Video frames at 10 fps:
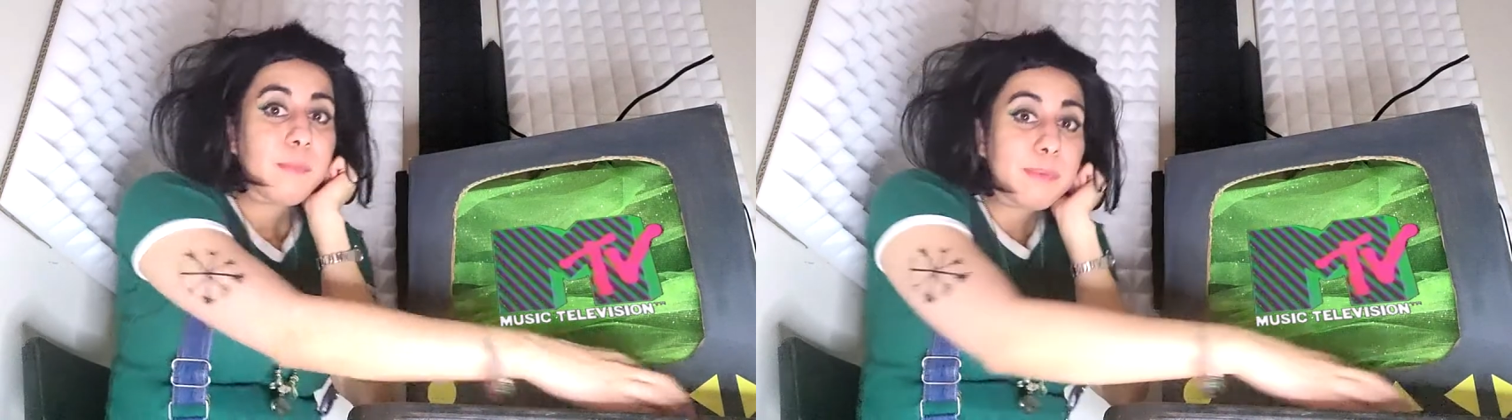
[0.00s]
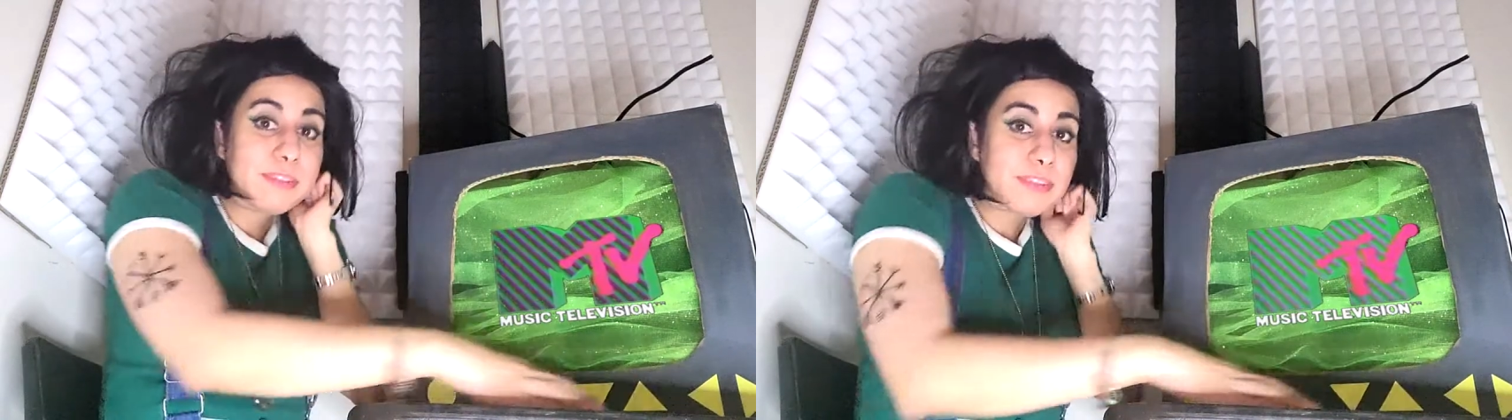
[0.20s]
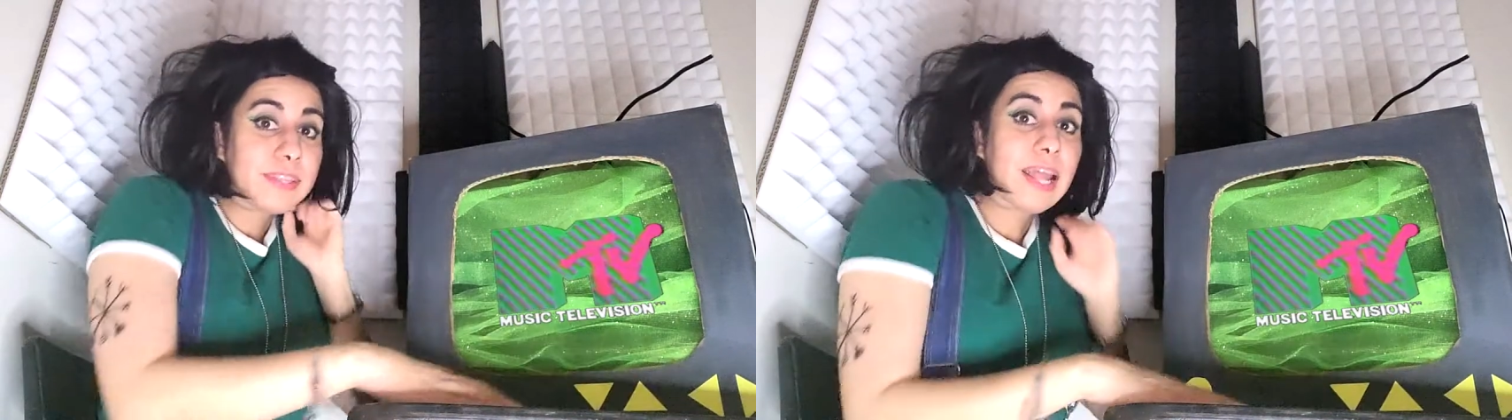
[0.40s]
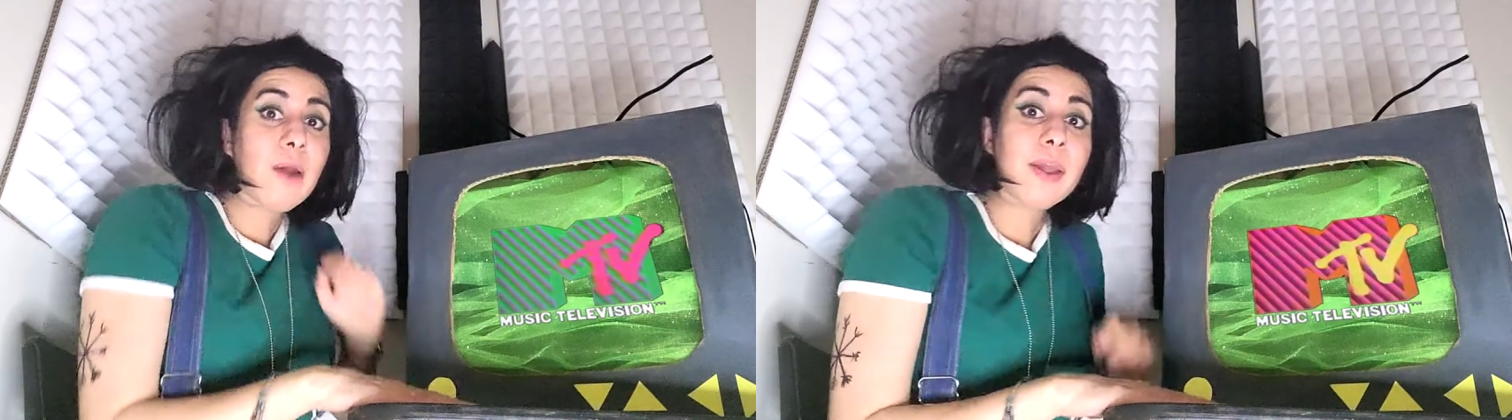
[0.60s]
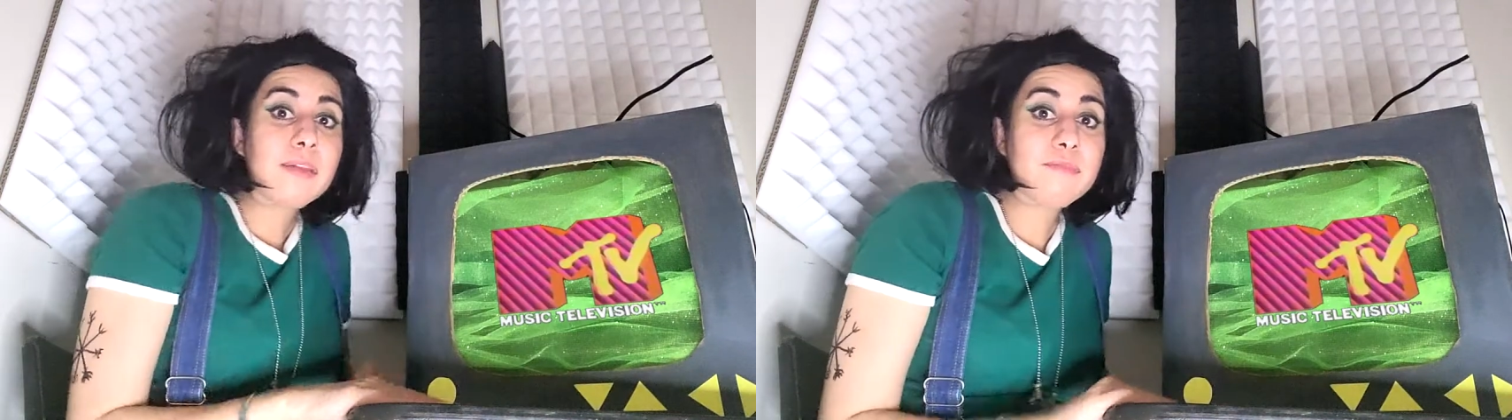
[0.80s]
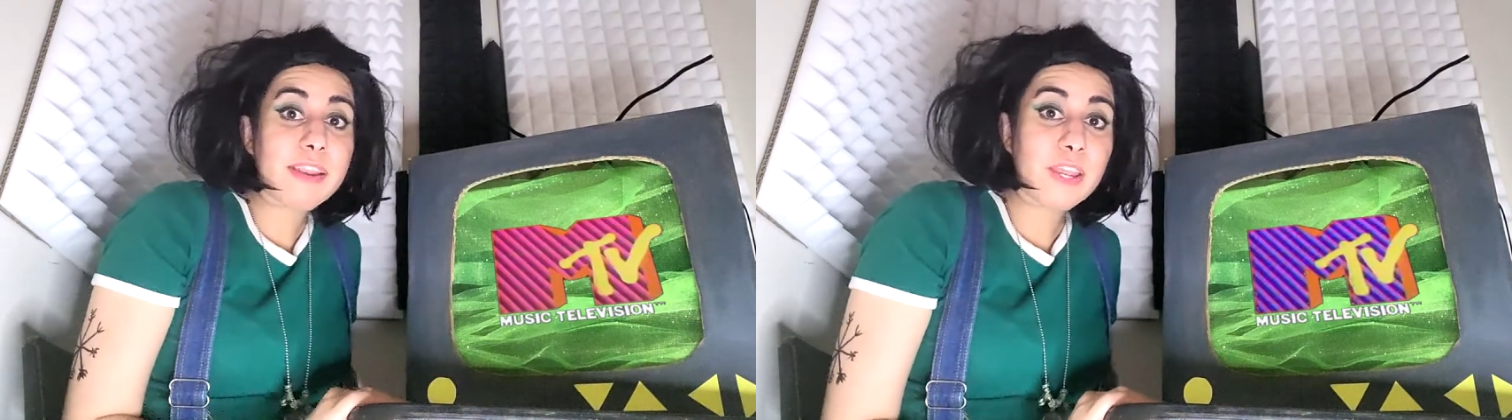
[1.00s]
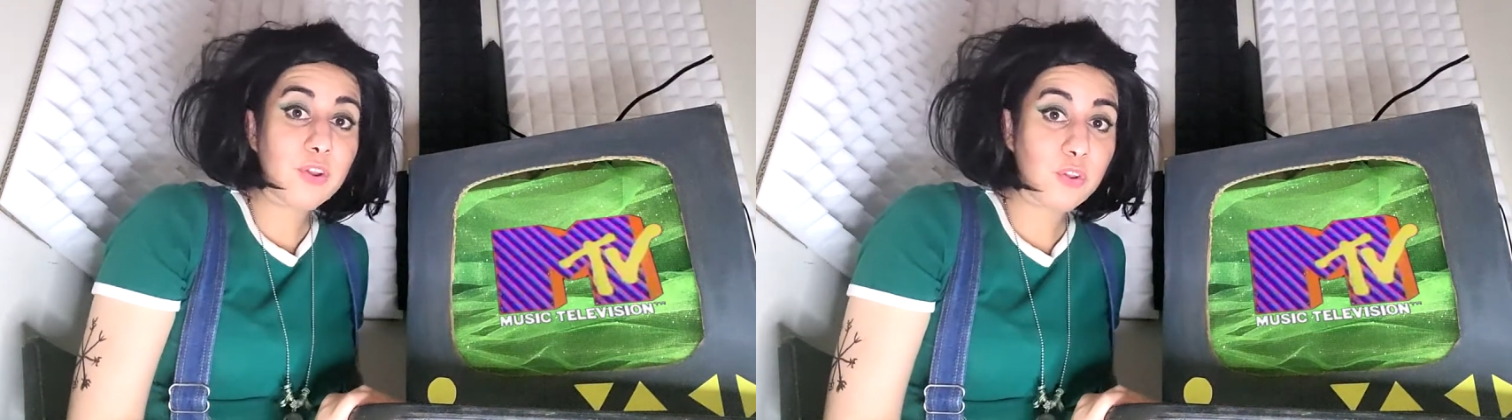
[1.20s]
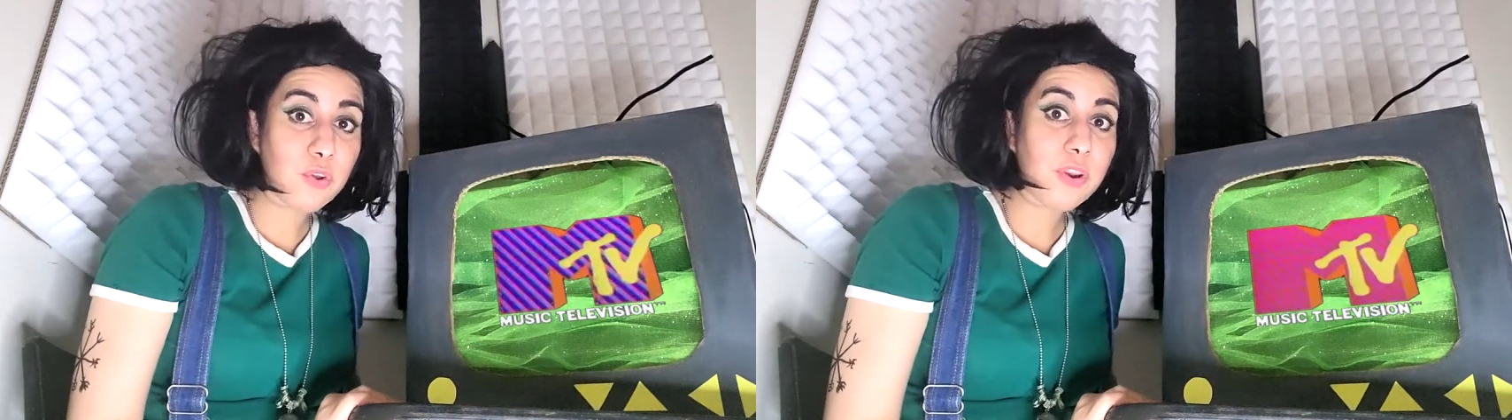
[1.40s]
But now I'm very
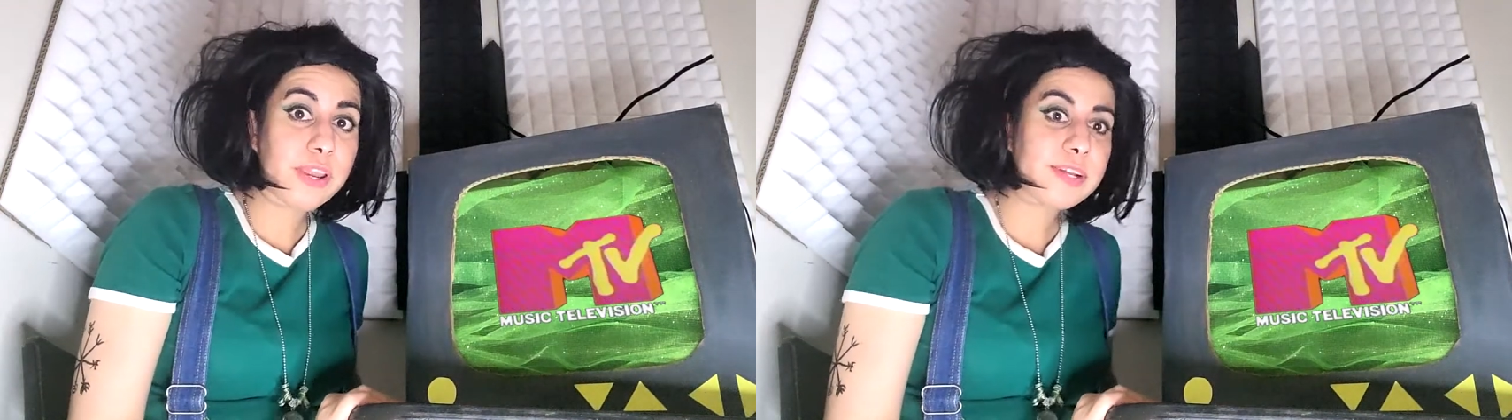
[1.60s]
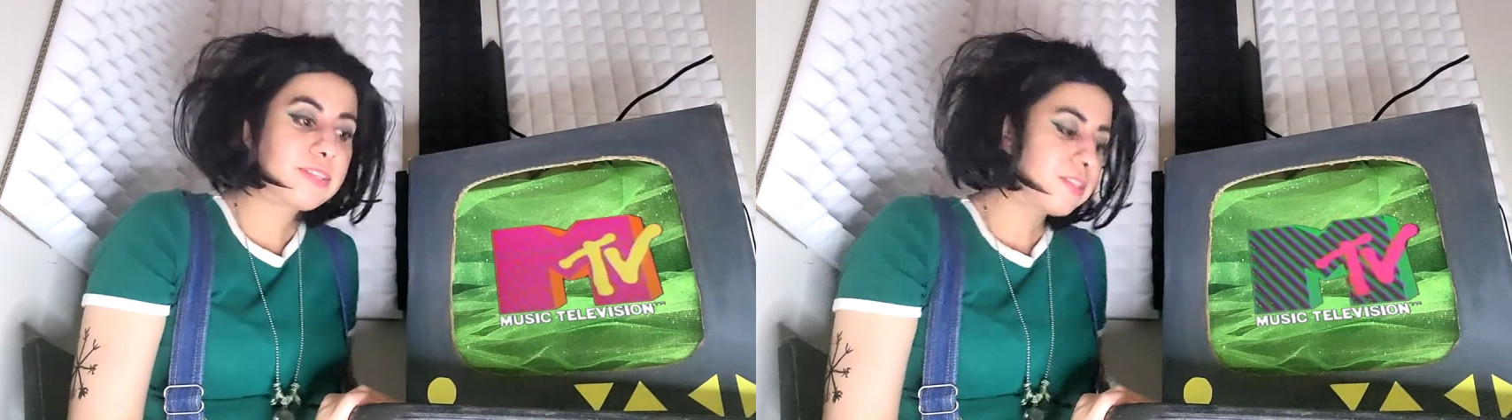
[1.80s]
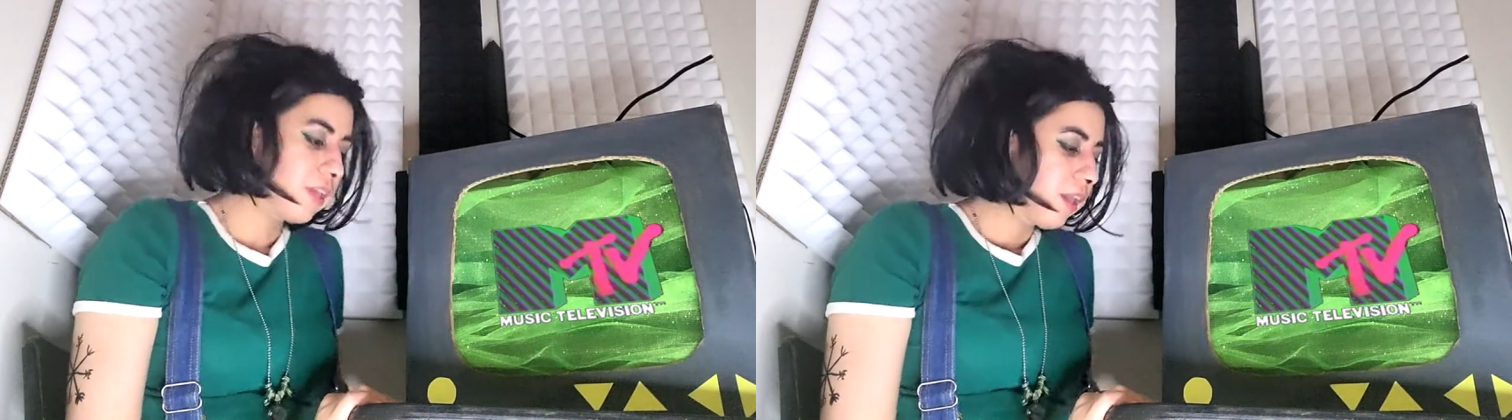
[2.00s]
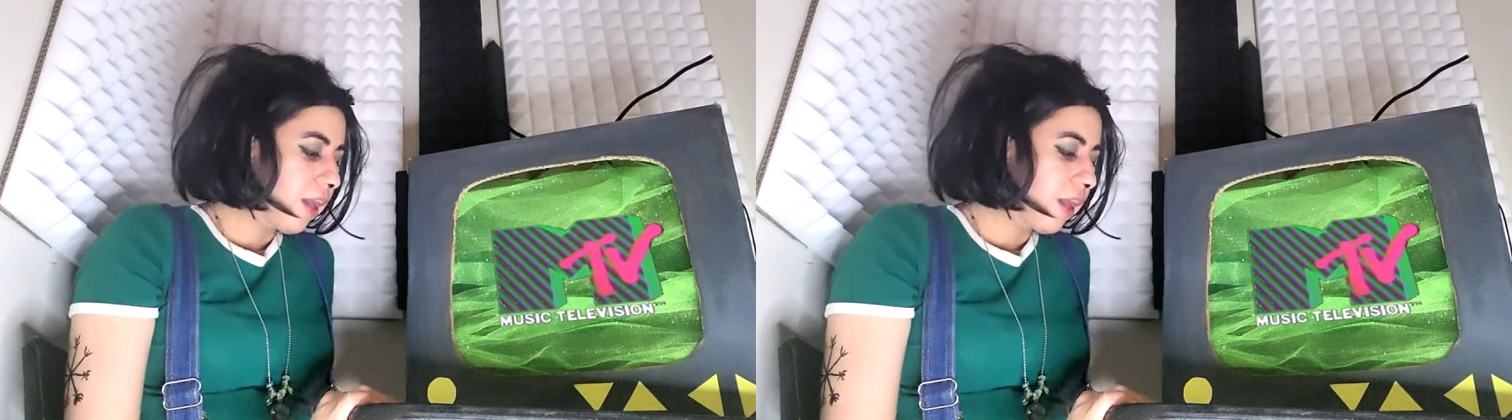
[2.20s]
curious.